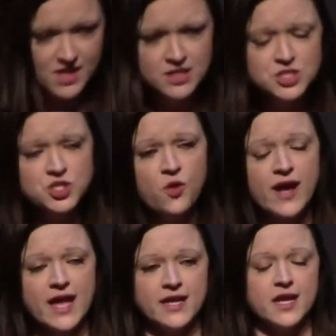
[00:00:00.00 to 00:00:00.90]
and so
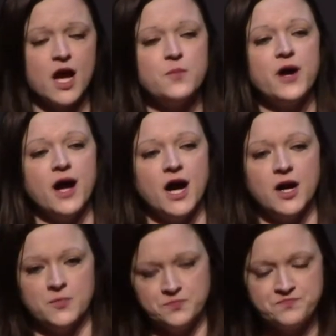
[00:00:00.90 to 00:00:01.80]
I ended
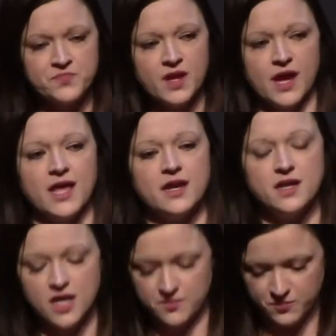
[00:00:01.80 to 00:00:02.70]

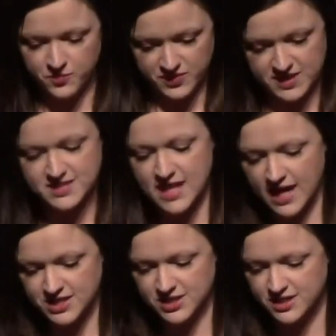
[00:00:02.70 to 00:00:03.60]
up with this
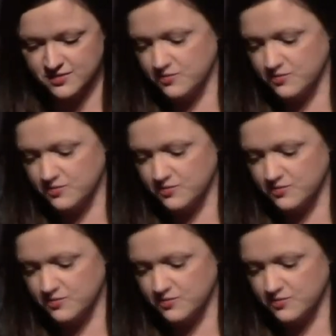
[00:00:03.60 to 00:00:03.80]
doctor,